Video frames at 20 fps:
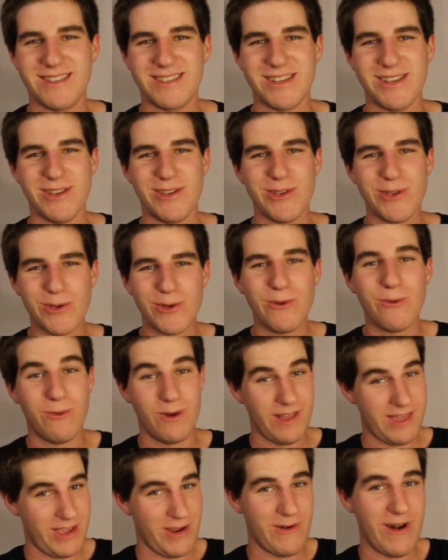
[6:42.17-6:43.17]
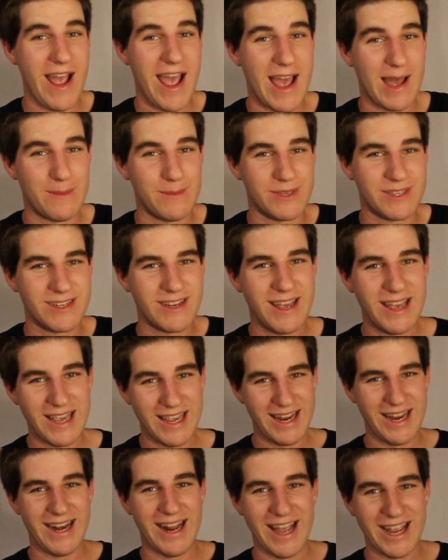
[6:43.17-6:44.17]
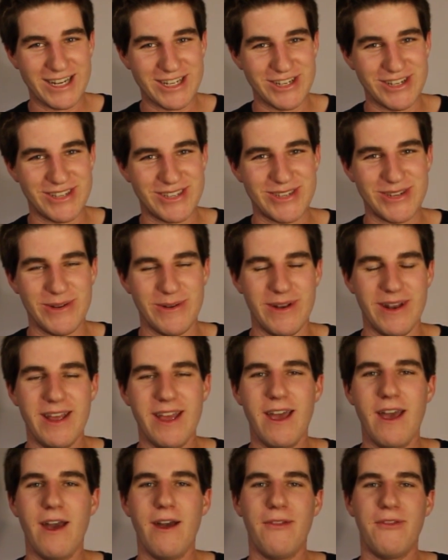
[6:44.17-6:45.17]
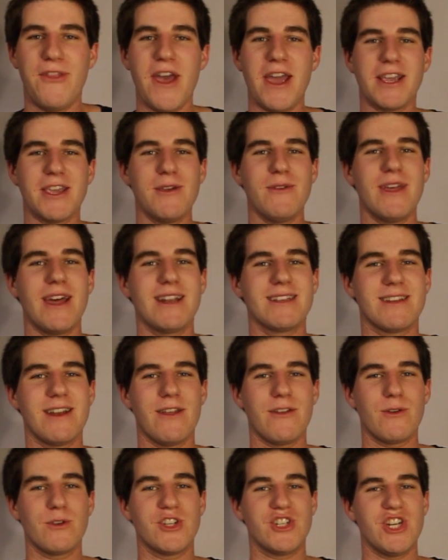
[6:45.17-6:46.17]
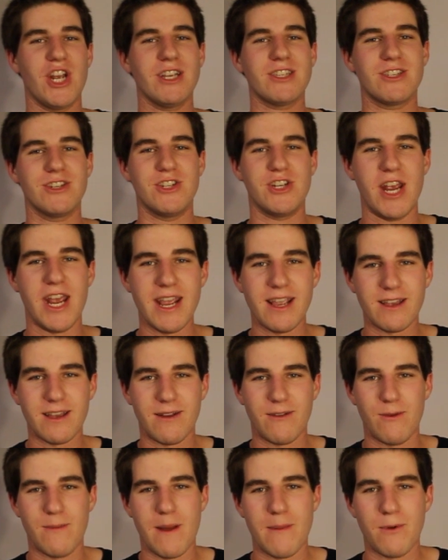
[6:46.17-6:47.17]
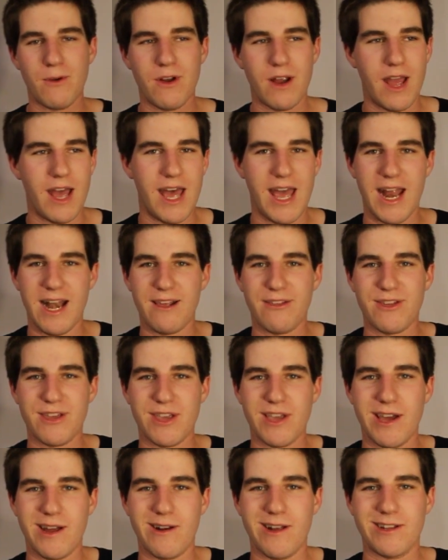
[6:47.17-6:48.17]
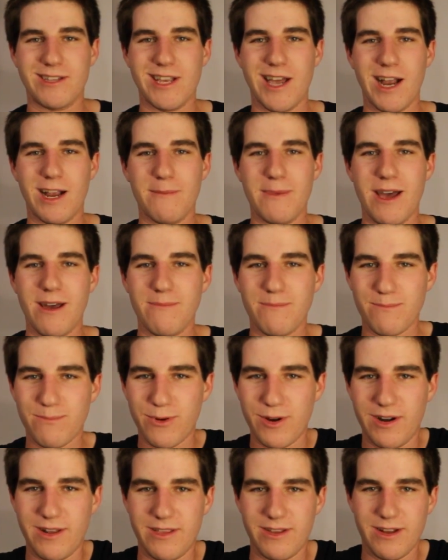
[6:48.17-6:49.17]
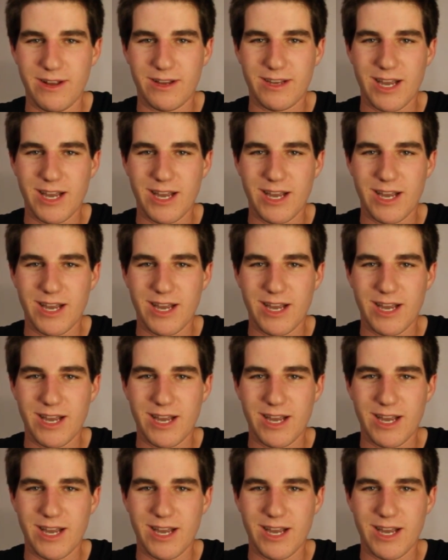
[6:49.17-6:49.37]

see you with your abs in action soon. Thank you. That is another Just Jake. Remember, anything you want to talk about, put it in the